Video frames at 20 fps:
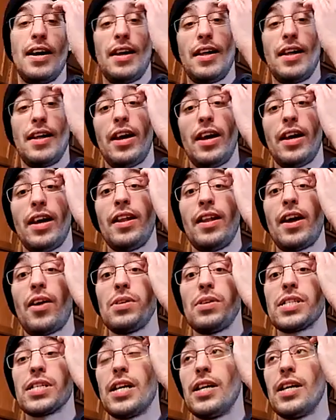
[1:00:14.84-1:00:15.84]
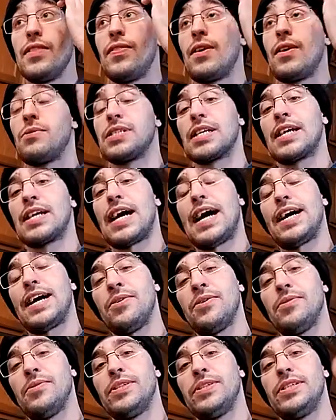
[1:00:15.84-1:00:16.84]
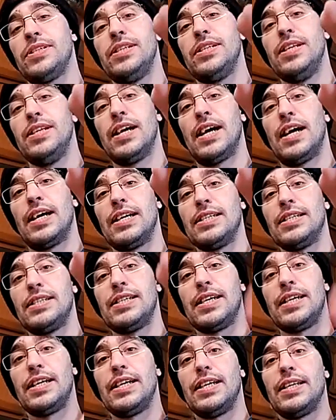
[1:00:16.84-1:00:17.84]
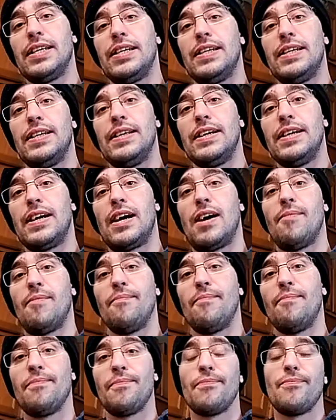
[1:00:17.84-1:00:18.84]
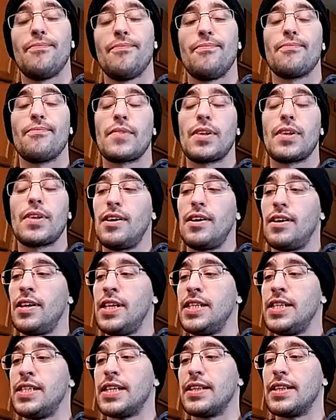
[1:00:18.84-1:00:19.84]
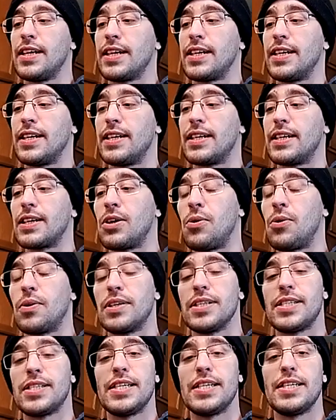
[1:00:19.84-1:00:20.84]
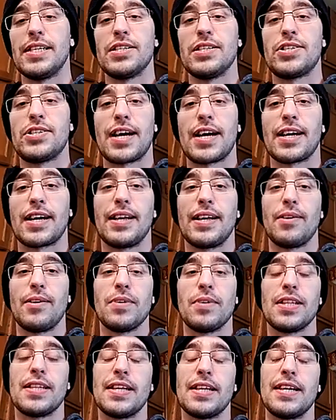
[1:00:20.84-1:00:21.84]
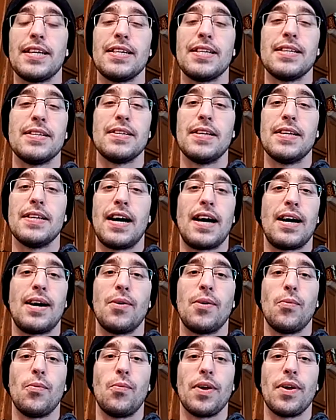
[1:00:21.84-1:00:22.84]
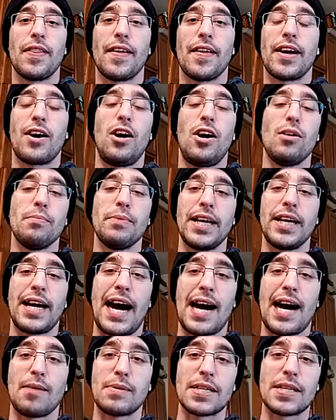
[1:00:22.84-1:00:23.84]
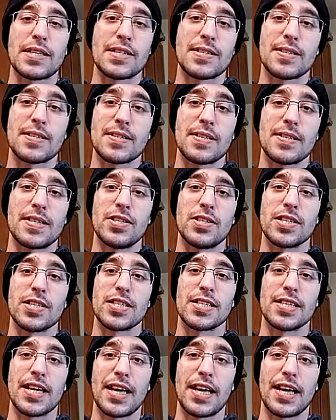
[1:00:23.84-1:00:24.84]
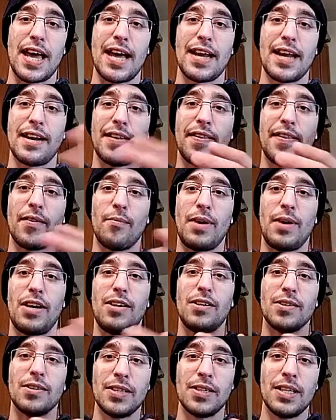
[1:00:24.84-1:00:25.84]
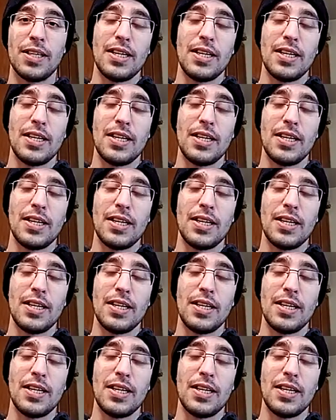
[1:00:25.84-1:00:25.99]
and there was a guy who did he did like a quarantine checking in with thing with like Albany comics, and just like edited them all